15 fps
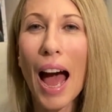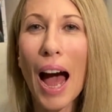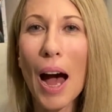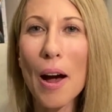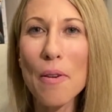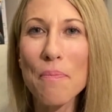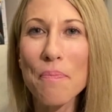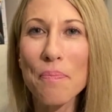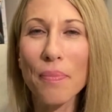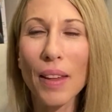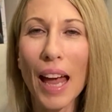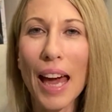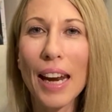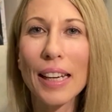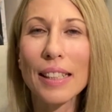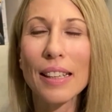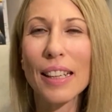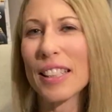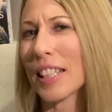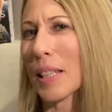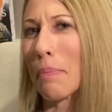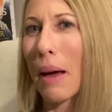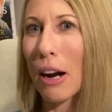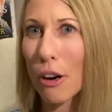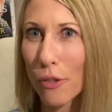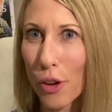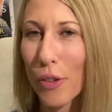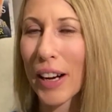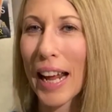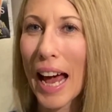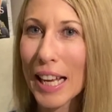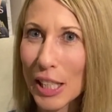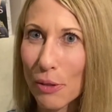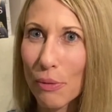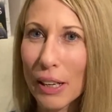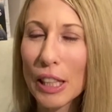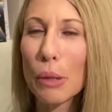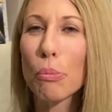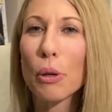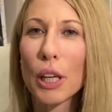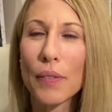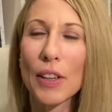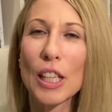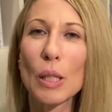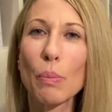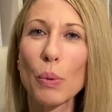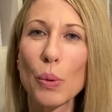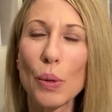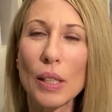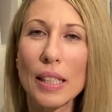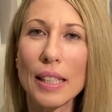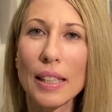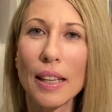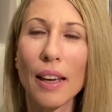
Um, and it, it doesn't matter if a reader hasn't read the previous books,